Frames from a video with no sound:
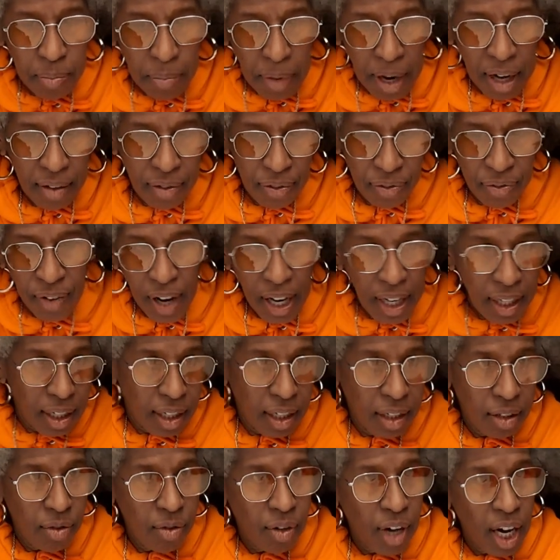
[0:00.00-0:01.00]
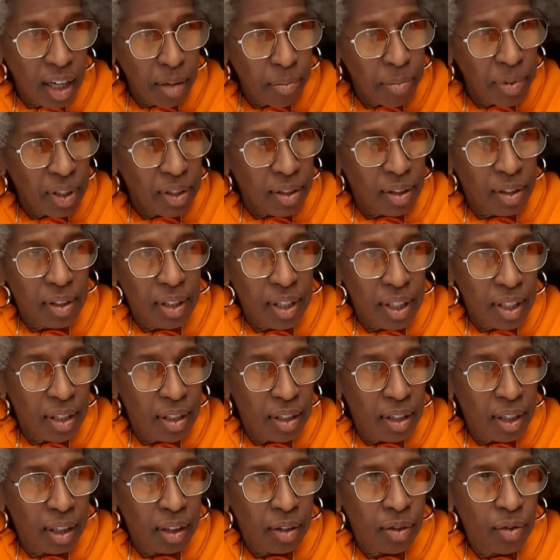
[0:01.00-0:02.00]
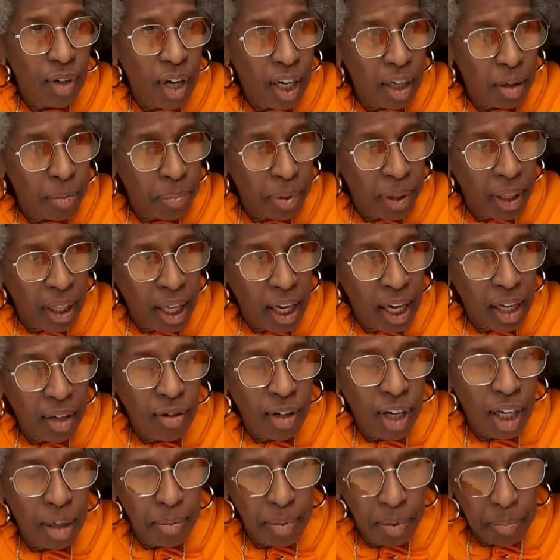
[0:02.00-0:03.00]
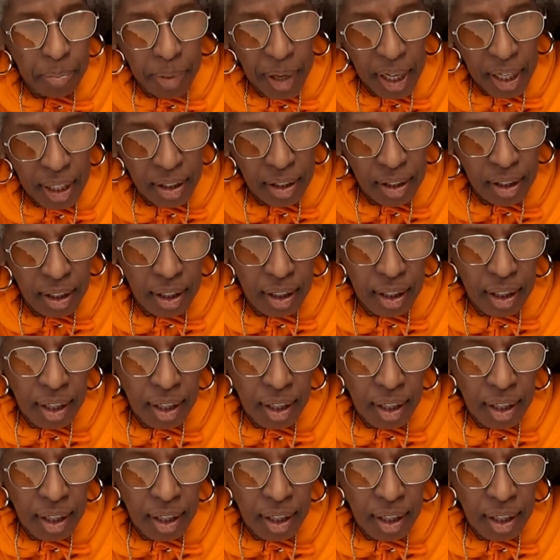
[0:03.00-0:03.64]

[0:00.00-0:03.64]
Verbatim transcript: by fighting you got to be strategic you got to plan you got to be patient